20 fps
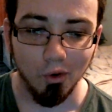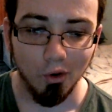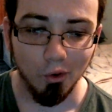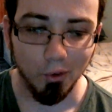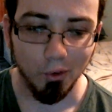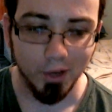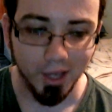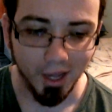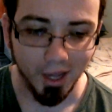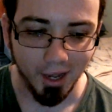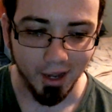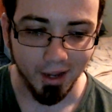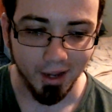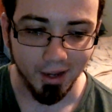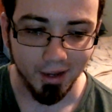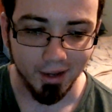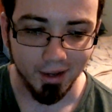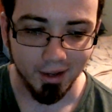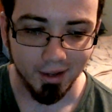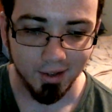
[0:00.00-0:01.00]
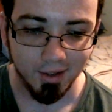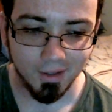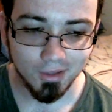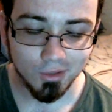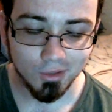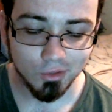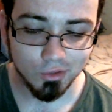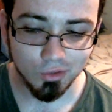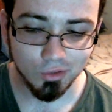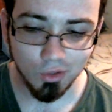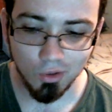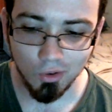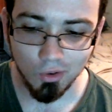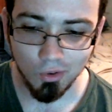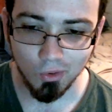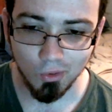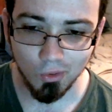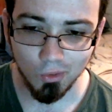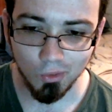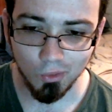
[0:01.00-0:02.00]
Okay,
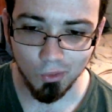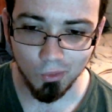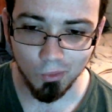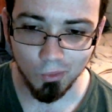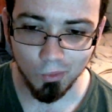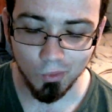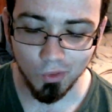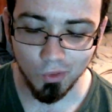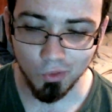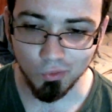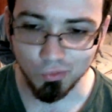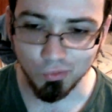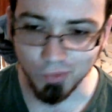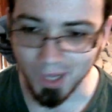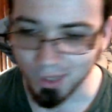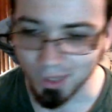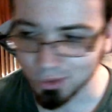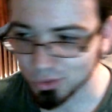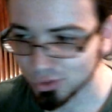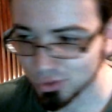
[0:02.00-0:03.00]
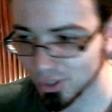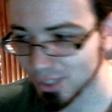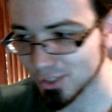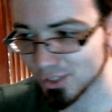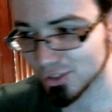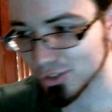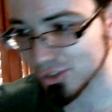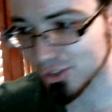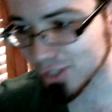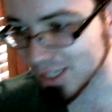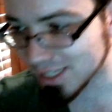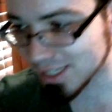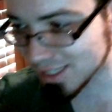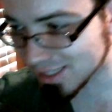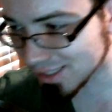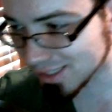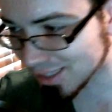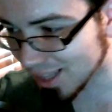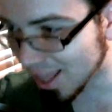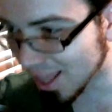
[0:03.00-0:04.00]
so the rail tracer
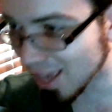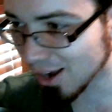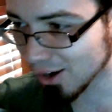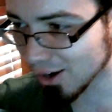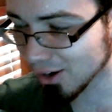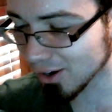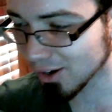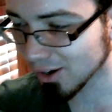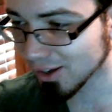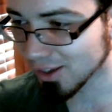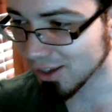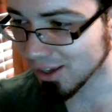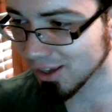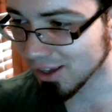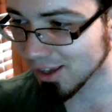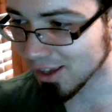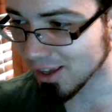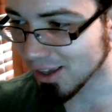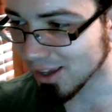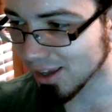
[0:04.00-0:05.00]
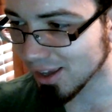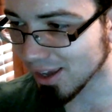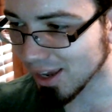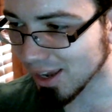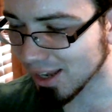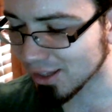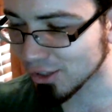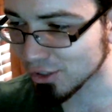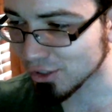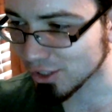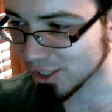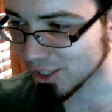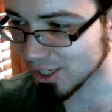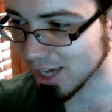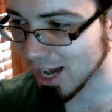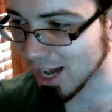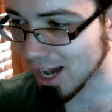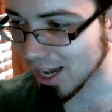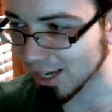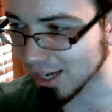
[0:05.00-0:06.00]
is there, and there's a
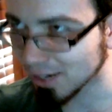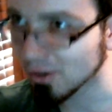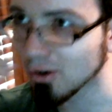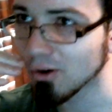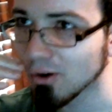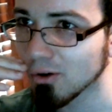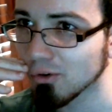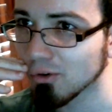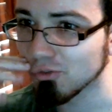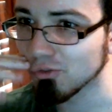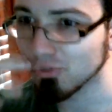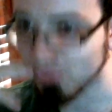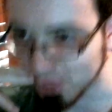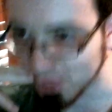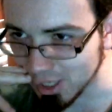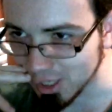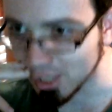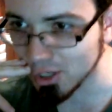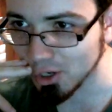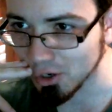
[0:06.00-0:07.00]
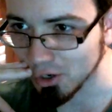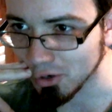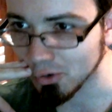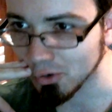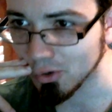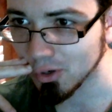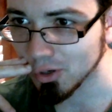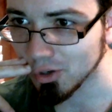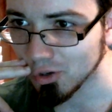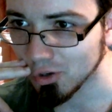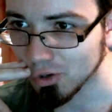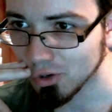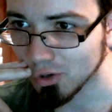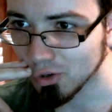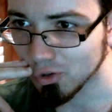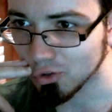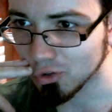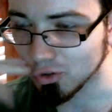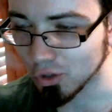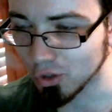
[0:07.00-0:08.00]
guy called Vino
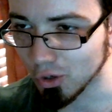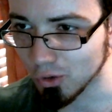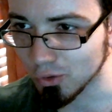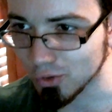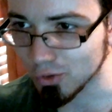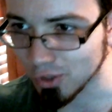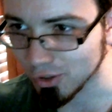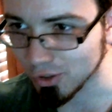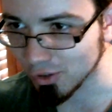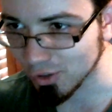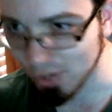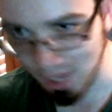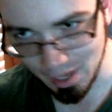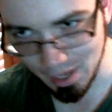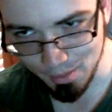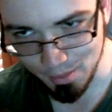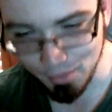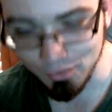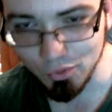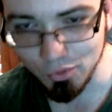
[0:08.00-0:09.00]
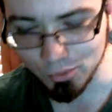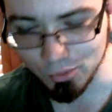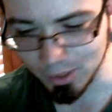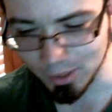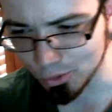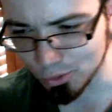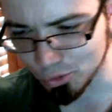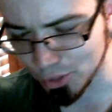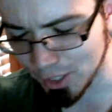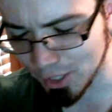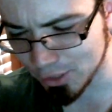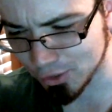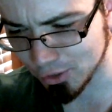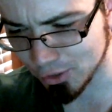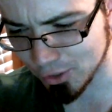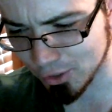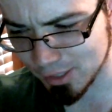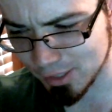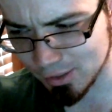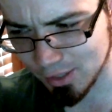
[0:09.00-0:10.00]
who goes under the name of the rail
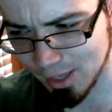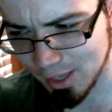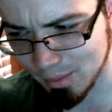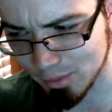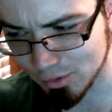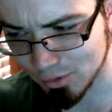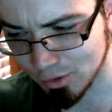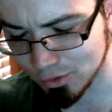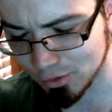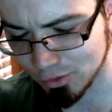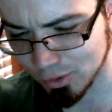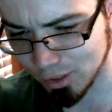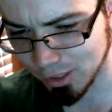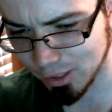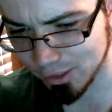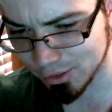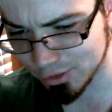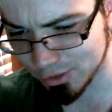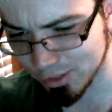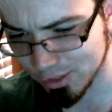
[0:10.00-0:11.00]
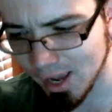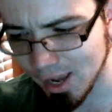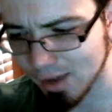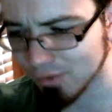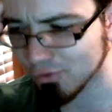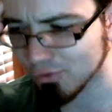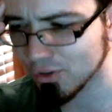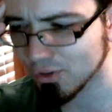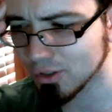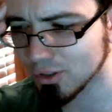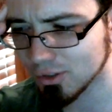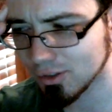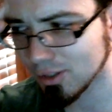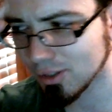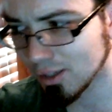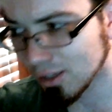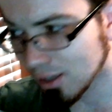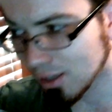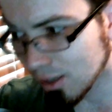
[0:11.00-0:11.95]
tracer. His name is also Claire Stanfield.